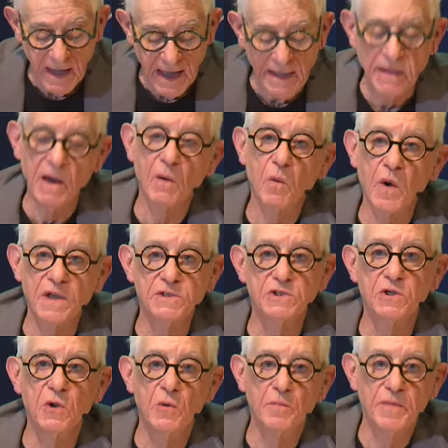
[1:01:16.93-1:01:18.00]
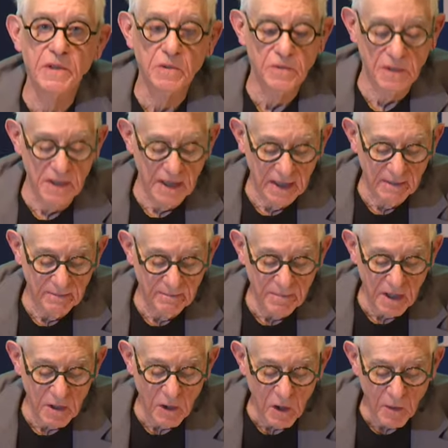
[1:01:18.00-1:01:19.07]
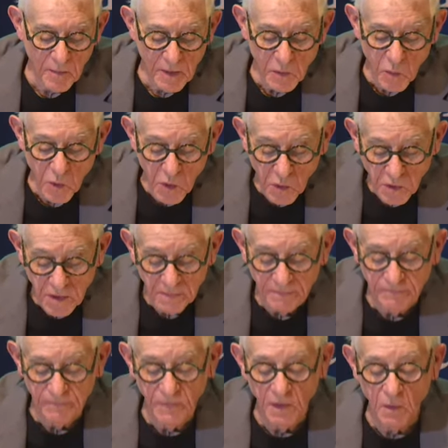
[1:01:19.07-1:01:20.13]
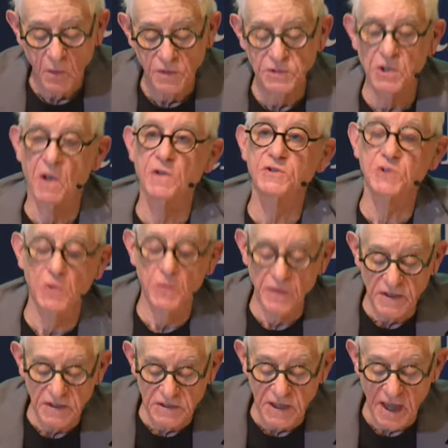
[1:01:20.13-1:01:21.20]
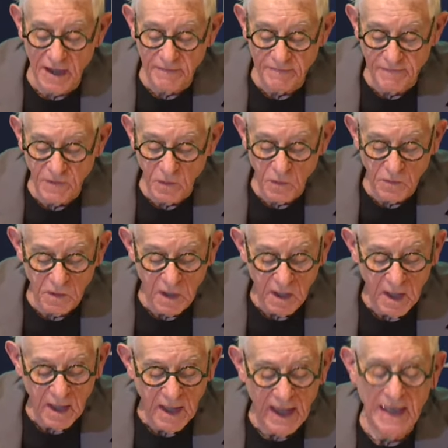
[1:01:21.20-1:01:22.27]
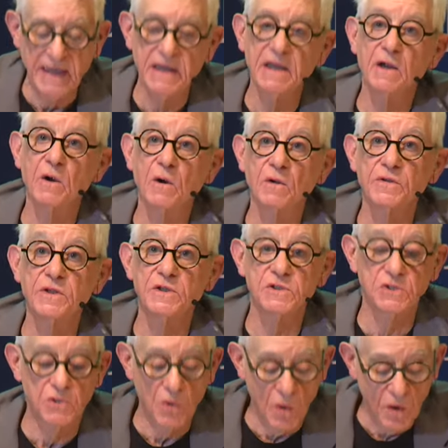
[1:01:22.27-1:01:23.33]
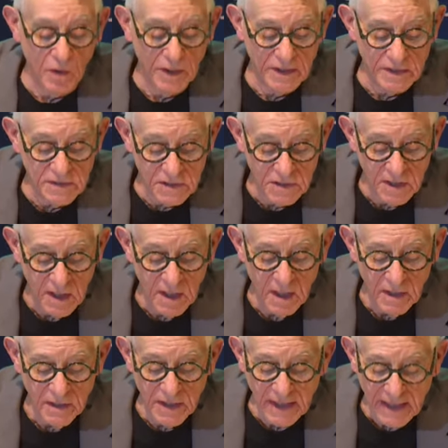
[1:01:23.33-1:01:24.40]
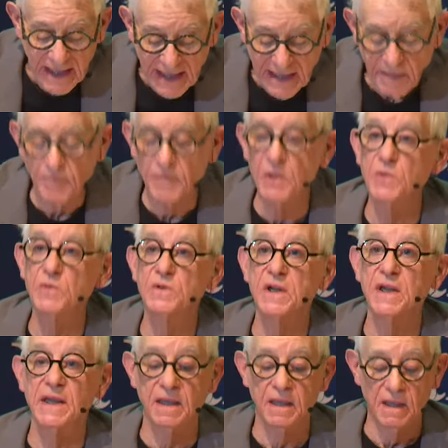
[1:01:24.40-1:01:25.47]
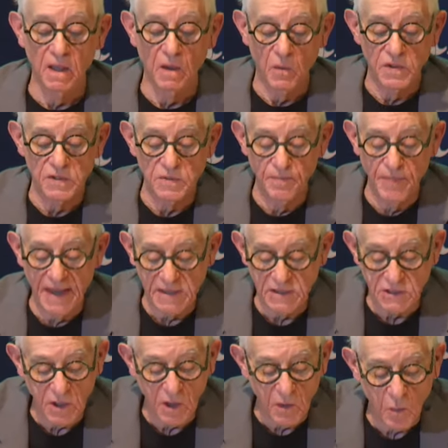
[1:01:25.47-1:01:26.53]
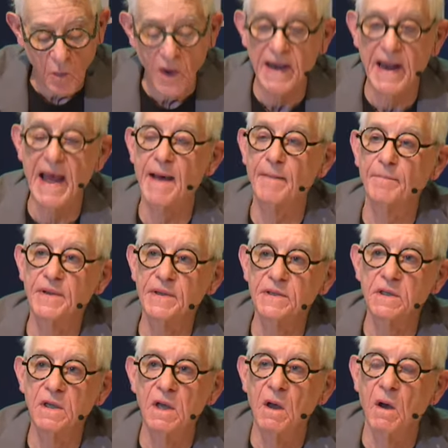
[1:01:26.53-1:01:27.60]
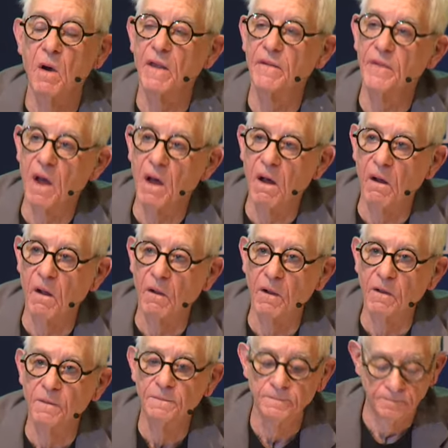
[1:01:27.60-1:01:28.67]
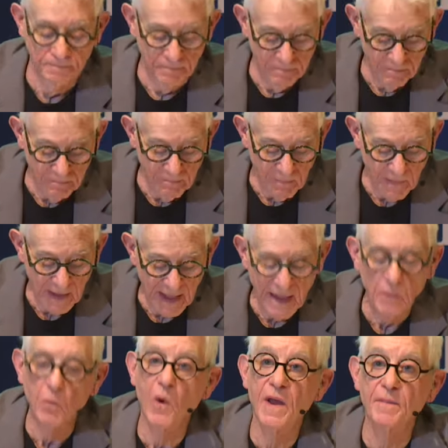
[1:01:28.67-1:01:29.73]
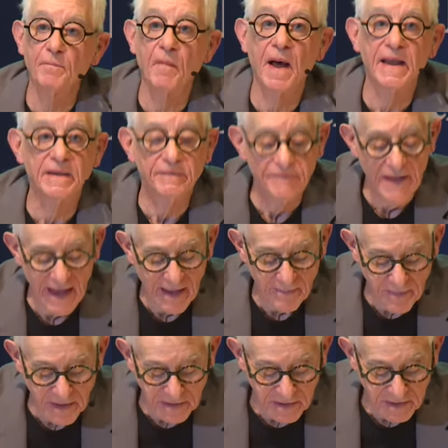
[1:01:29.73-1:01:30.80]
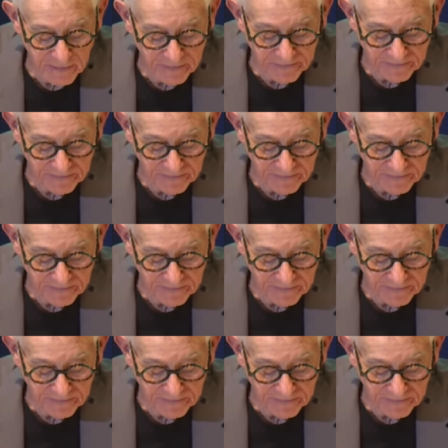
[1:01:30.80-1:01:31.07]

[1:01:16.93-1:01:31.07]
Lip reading: And there was no mutiny, but Herman Wouk was also in the typhoon, and he heard the stories. The Kane Mutiny was based on what happened on the hull and what might have happened.